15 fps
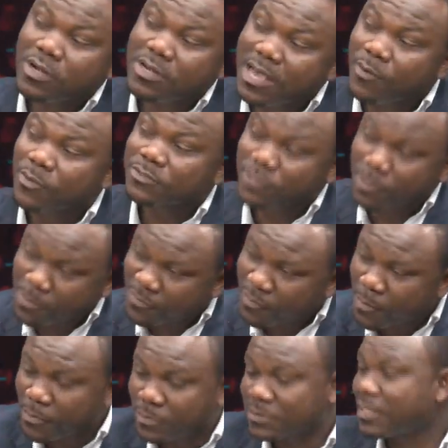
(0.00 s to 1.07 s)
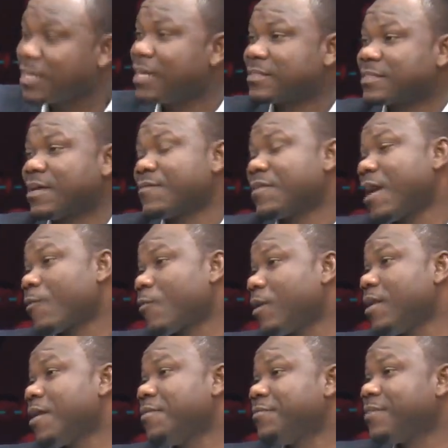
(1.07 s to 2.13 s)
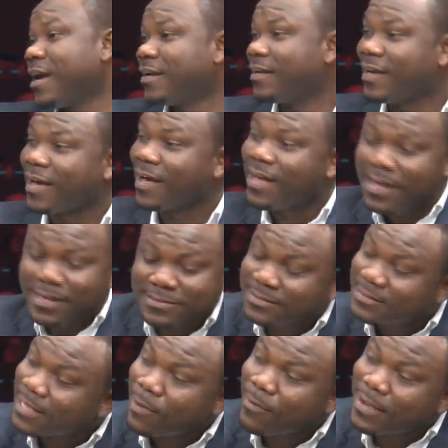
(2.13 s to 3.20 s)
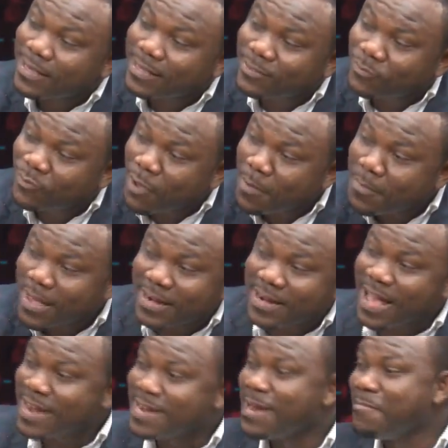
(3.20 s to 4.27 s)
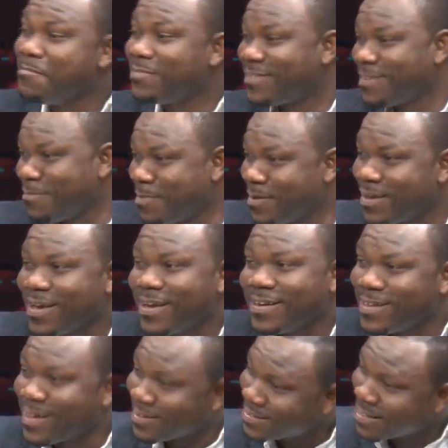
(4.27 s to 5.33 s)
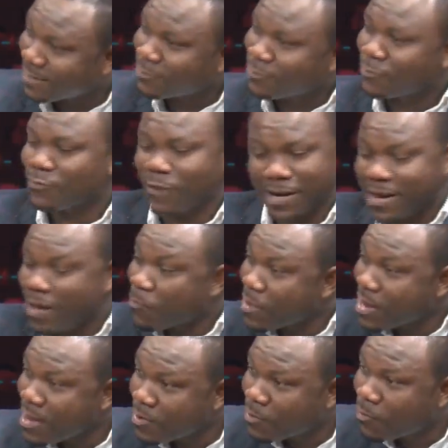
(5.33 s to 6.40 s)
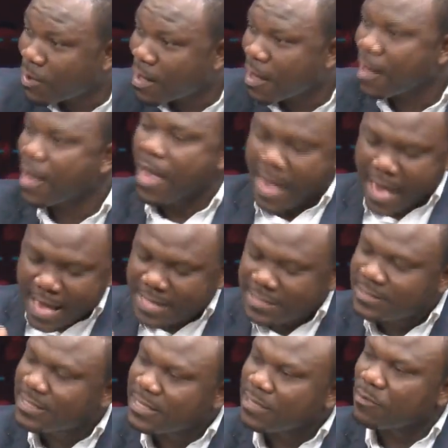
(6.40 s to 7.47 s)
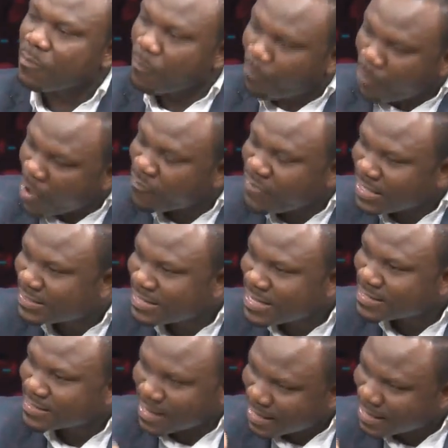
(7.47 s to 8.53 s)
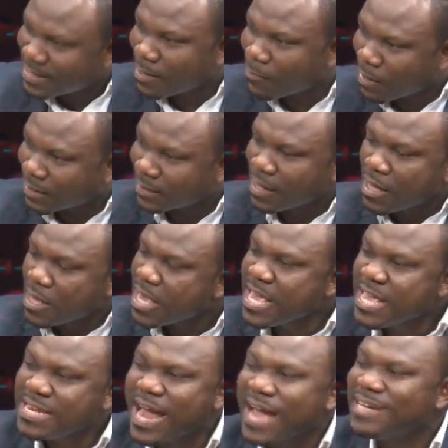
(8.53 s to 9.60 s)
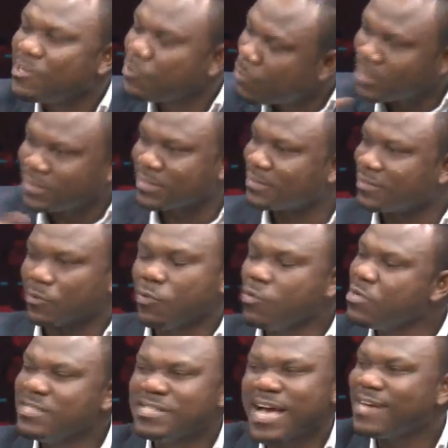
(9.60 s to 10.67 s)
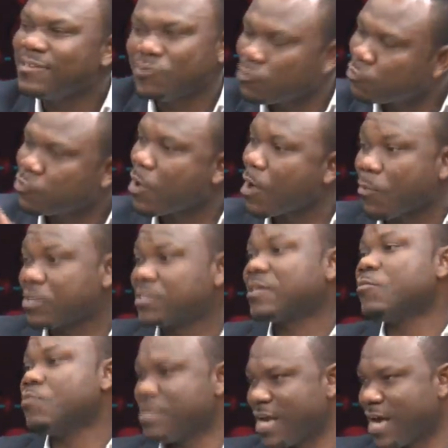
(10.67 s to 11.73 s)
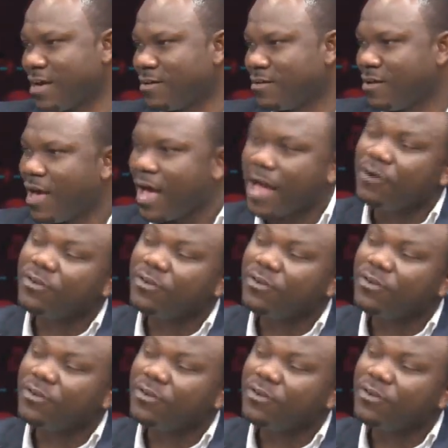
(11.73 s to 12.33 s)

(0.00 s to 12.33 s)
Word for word: na we so mu vogun say yes e bi akwala aduane a. Zisawa ketue bi na nam ti bi na ye de atoso na wele nkwa. Enti poverty is another one. Inadequate enti. Unya dodo e we say unya. And